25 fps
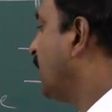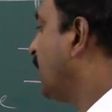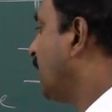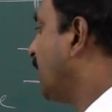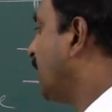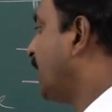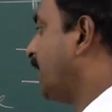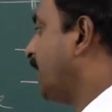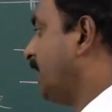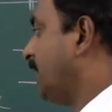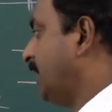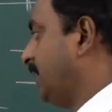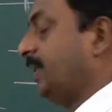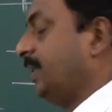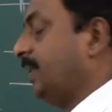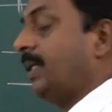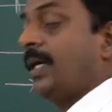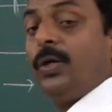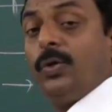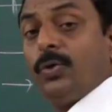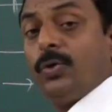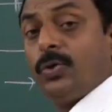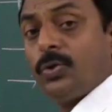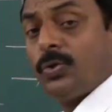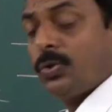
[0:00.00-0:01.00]
and
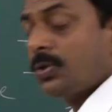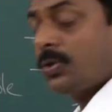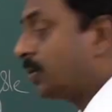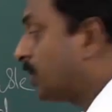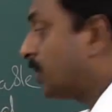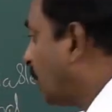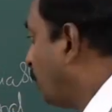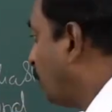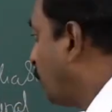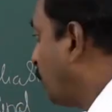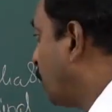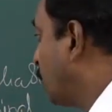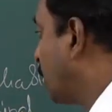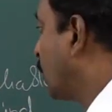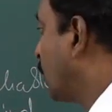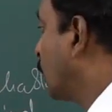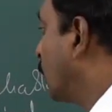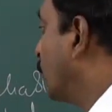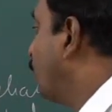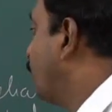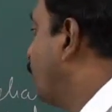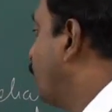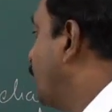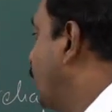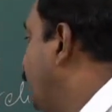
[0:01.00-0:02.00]
they used to support
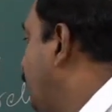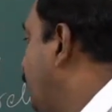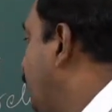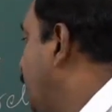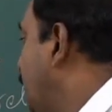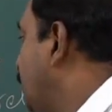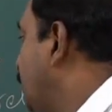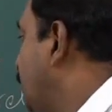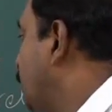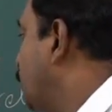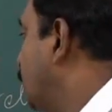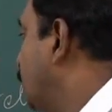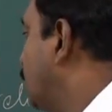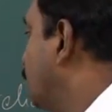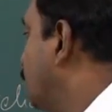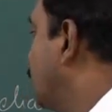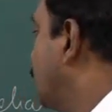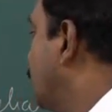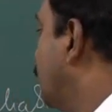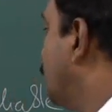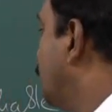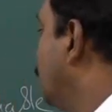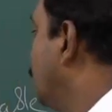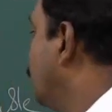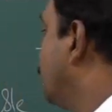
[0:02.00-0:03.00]
around
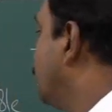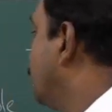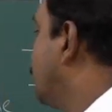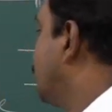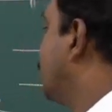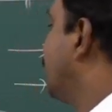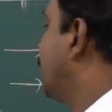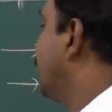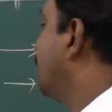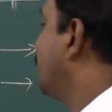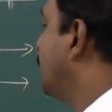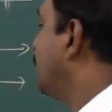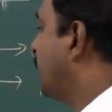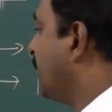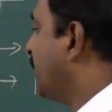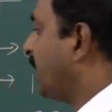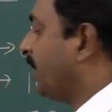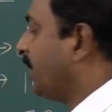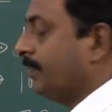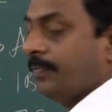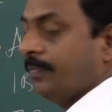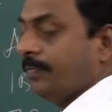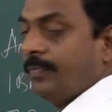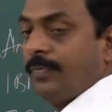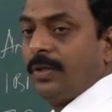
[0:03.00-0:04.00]
50,000 users at a
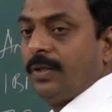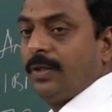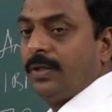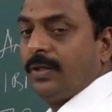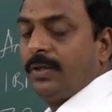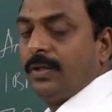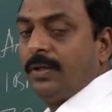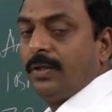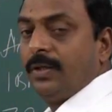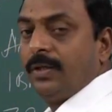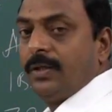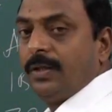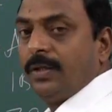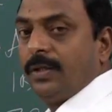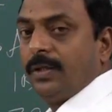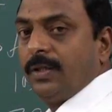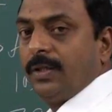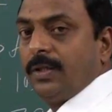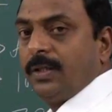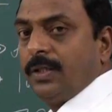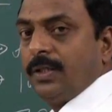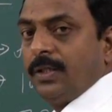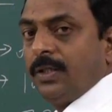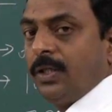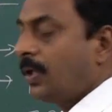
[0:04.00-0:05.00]
time.
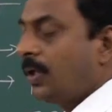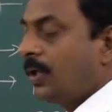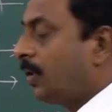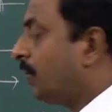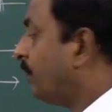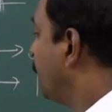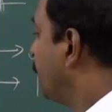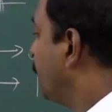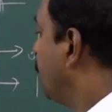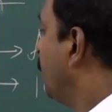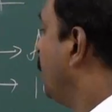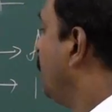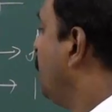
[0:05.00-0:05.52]
Now,